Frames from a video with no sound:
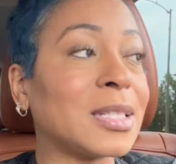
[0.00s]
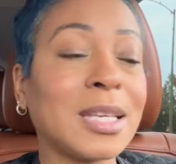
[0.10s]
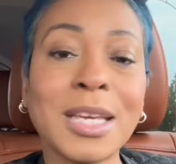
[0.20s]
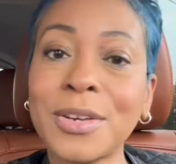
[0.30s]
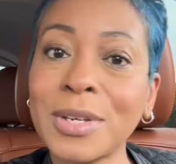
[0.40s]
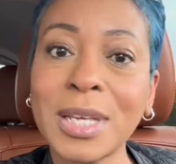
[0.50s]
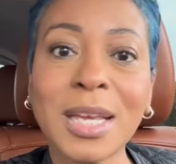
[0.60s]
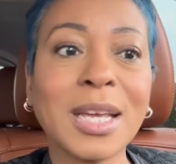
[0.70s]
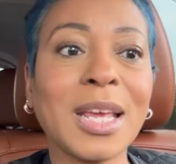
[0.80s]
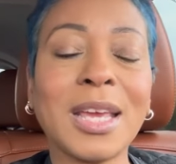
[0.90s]
get her
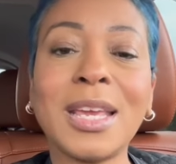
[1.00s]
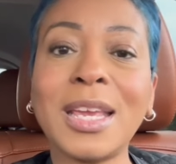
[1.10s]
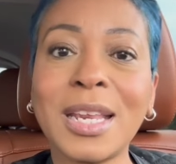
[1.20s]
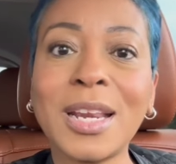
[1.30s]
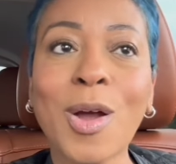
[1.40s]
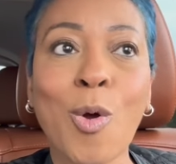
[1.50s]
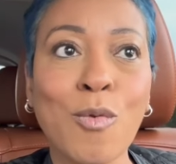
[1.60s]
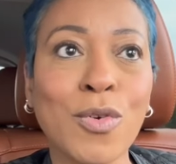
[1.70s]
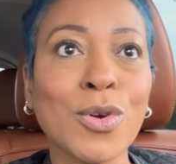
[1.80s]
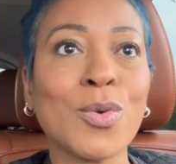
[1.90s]
done and get it
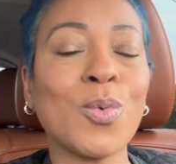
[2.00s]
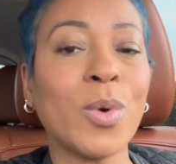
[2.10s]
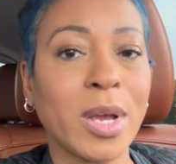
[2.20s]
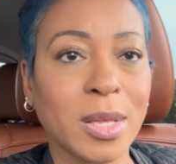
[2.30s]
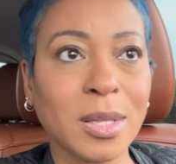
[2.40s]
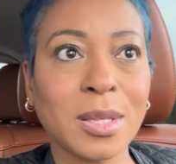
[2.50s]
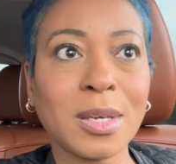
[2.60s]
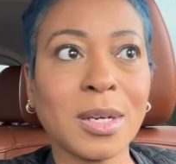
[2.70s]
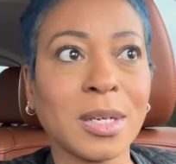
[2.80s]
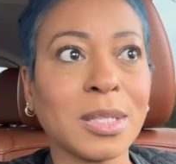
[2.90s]
over with,
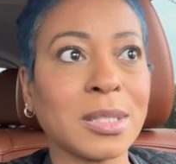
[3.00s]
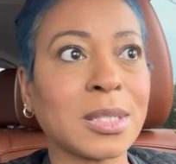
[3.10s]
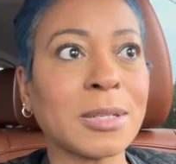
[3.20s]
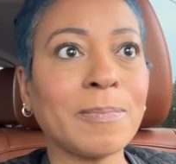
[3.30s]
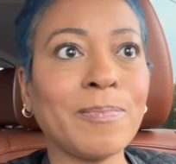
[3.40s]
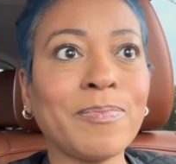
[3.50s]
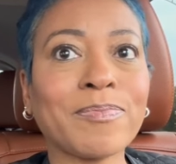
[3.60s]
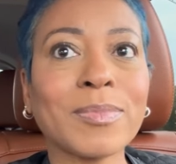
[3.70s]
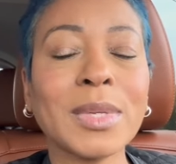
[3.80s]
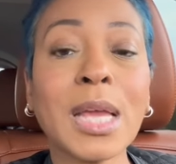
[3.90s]
because
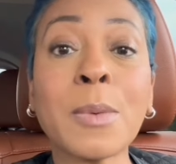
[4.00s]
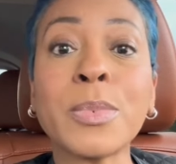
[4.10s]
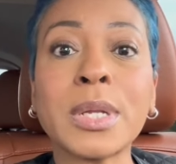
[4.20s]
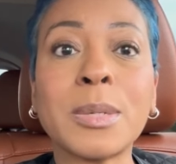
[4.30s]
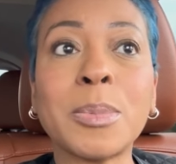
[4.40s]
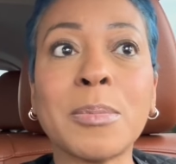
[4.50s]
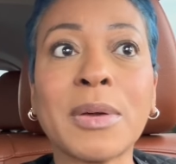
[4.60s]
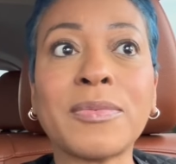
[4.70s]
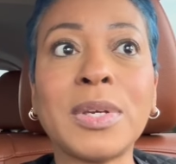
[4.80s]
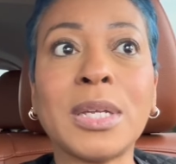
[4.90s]
I'm ready to put my
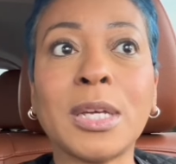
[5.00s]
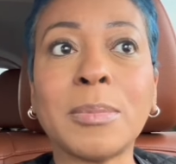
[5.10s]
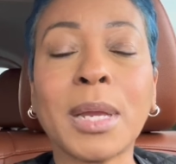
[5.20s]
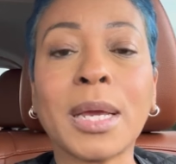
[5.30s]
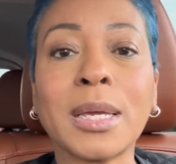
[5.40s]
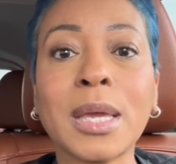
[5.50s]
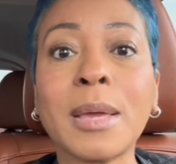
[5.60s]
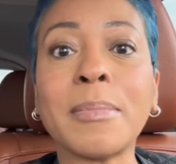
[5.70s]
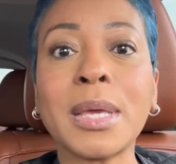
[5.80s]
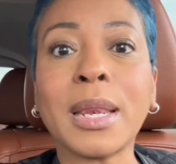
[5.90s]
feet up, like,
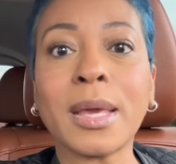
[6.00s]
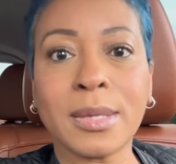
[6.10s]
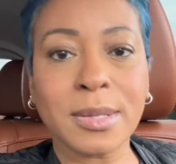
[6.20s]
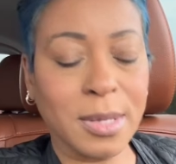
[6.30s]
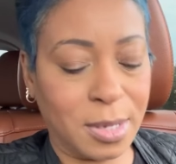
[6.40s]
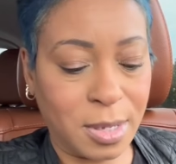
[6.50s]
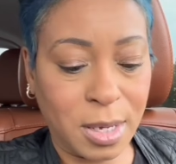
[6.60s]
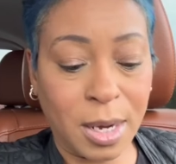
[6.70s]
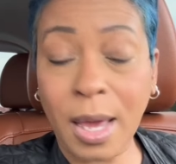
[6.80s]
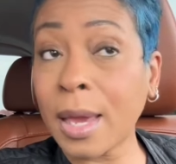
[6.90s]
and be lazy.
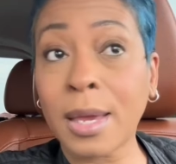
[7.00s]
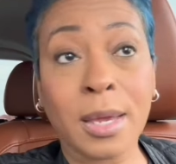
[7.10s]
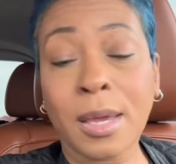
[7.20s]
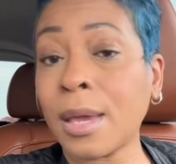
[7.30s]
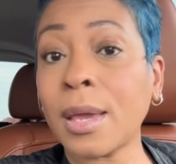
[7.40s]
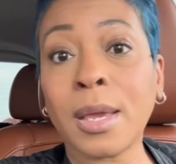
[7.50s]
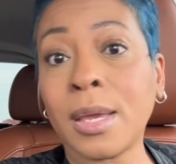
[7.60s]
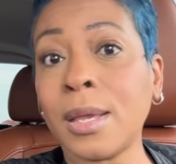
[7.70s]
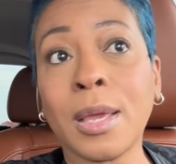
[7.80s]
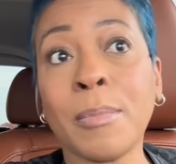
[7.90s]
And I
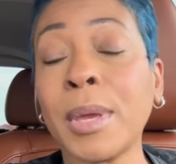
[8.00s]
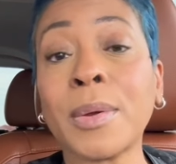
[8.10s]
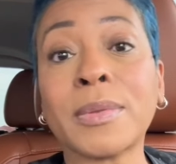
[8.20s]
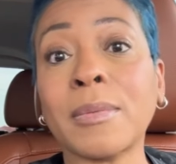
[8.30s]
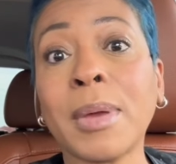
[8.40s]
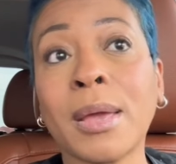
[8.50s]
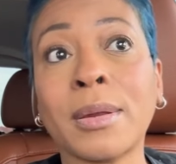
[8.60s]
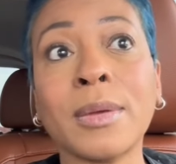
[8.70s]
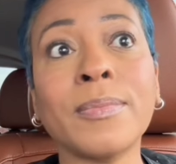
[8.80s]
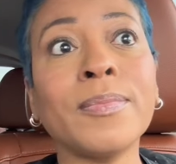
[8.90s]
ain't embarrassed about
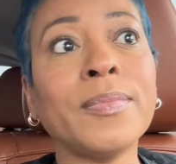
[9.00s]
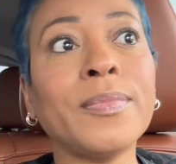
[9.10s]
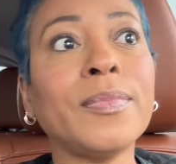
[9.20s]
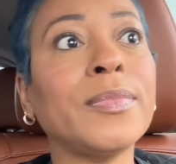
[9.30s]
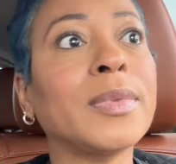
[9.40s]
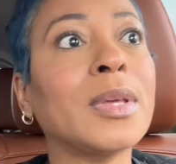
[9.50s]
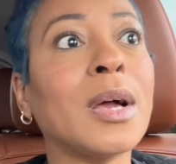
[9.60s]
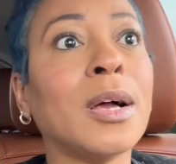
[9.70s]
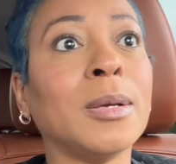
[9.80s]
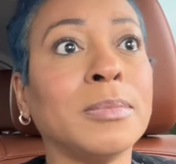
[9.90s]
it,
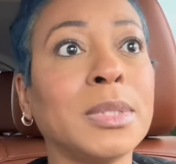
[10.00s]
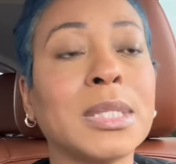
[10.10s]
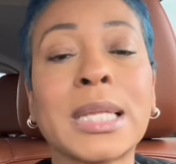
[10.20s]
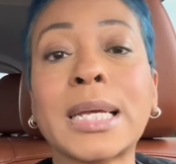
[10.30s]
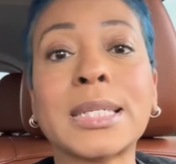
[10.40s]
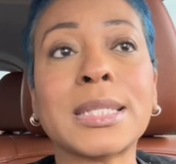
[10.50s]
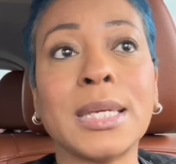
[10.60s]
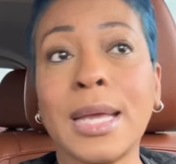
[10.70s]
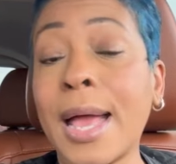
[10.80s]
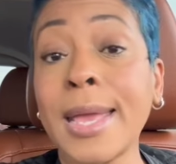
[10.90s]
because like I
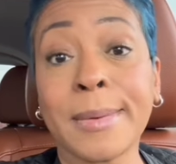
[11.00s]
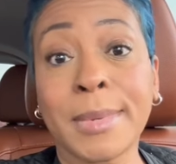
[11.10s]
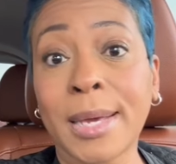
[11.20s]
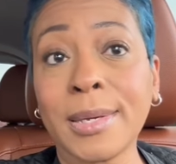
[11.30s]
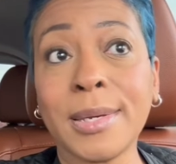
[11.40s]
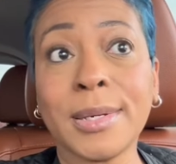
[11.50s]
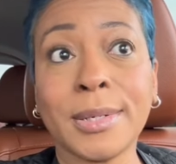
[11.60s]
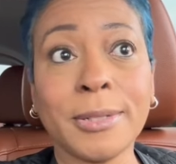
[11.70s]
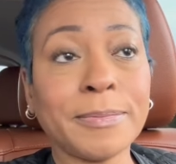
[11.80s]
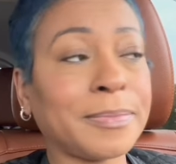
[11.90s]
said, I am not
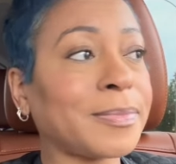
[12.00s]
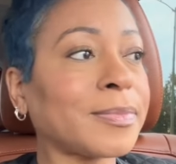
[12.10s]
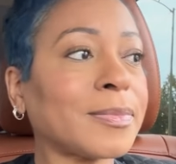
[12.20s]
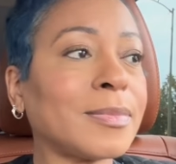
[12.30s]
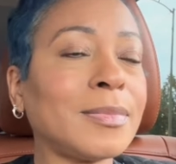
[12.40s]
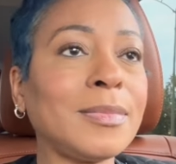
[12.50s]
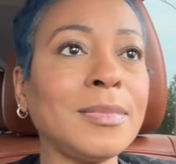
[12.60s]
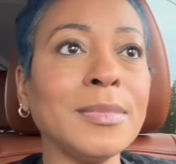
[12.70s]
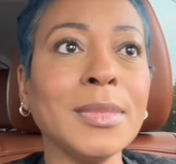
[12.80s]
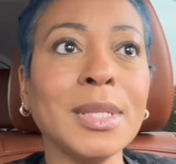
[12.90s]
young.
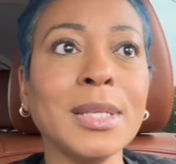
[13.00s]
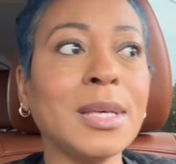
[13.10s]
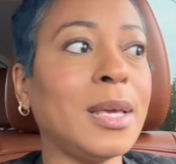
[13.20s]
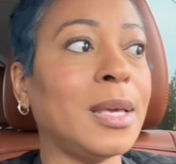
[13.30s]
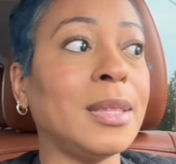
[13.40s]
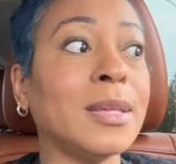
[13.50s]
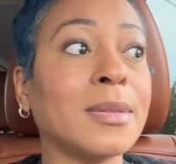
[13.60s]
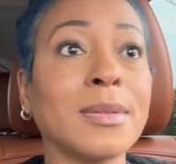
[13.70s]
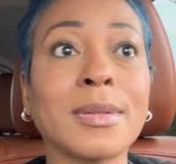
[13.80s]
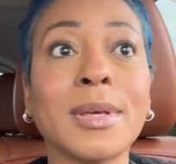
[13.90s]
And this
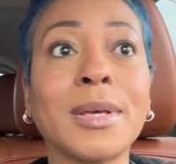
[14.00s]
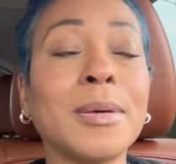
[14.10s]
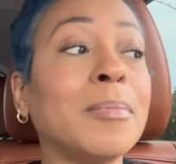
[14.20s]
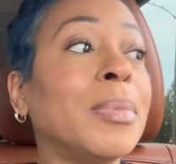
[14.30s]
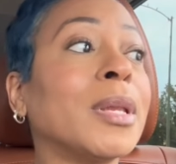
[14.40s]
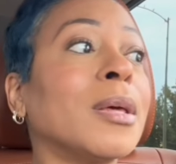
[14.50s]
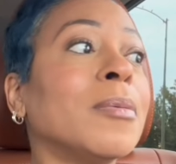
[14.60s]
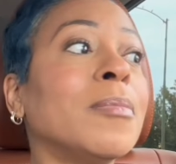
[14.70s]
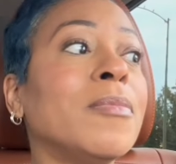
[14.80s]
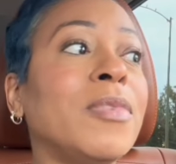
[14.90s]
has been a
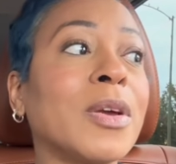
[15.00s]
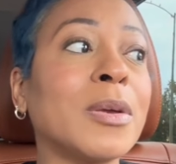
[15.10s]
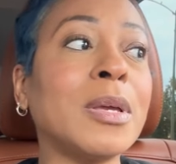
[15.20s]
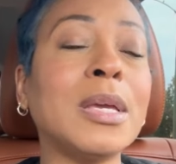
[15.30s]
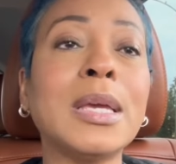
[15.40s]
very,